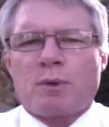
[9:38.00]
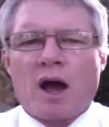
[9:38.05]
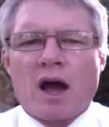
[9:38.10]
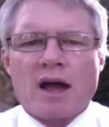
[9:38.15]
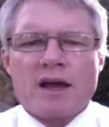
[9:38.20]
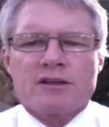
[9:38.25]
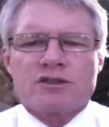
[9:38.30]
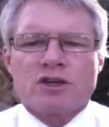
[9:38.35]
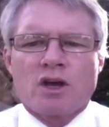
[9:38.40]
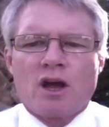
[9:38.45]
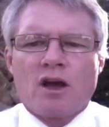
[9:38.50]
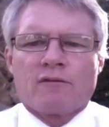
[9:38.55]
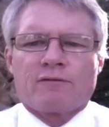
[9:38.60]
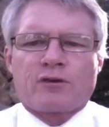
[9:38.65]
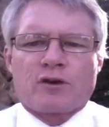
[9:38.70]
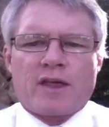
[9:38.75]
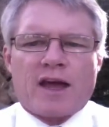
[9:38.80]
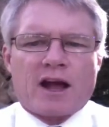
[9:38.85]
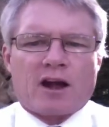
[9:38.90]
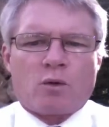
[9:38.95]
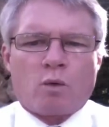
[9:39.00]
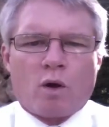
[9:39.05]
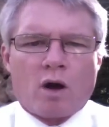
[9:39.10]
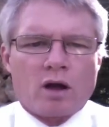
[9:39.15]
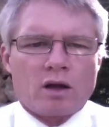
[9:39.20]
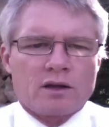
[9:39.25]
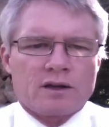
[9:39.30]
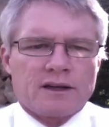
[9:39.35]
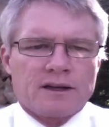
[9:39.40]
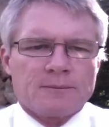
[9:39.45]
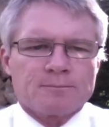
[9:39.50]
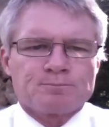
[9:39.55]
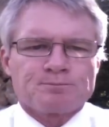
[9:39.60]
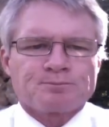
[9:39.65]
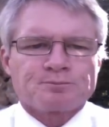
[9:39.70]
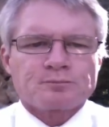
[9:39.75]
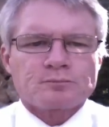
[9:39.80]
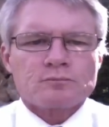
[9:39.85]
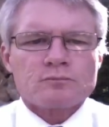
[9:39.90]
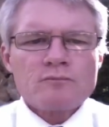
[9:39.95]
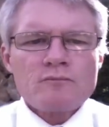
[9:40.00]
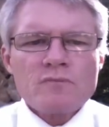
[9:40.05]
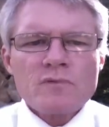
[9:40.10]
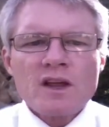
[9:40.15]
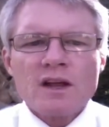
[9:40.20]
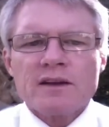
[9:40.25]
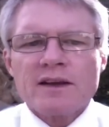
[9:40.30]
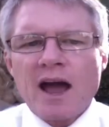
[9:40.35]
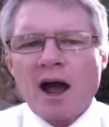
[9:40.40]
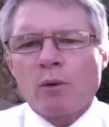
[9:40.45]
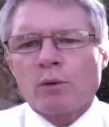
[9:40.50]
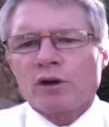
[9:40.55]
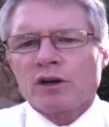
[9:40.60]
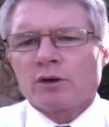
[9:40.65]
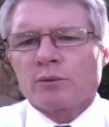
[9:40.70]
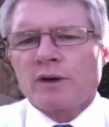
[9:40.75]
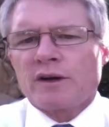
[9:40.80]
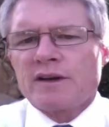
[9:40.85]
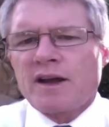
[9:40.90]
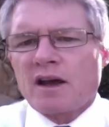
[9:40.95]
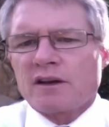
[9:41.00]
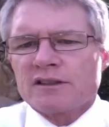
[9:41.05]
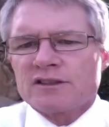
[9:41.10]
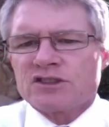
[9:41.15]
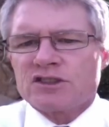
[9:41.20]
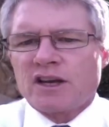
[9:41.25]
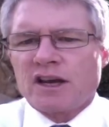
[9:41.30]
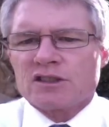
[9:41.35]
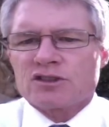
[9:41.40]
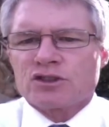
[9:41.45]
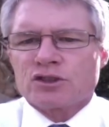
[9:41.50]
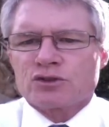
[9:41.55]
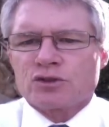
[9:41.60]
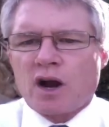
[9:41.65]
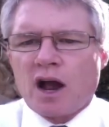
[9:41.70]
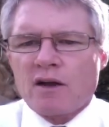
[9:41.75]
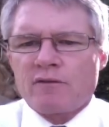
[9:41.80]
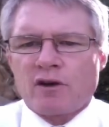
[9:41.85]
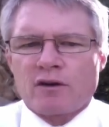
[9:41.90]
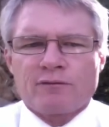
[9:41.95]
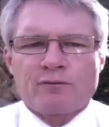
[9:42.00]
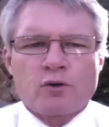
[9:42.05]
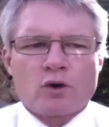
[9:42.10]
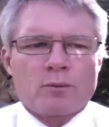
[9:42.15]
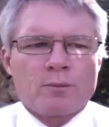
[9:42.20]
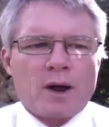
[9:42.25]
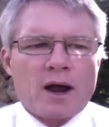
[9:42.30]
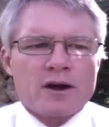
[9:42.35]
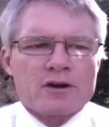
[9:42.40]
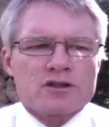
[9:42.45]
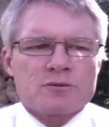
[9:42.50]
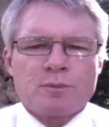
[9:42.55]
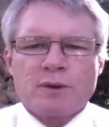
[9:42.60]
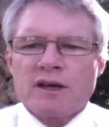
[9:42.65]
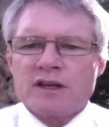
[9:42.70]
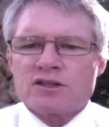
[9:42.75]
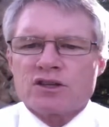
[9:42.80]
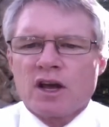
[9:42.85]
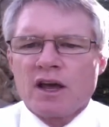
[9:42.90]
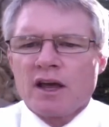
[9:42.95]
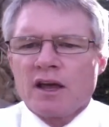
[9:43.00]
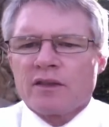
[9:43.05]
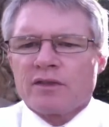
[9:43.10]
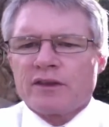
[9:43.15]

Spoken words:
buys for that quality. Now we're going to run down to Siesta Drive on Fort Myers Beach.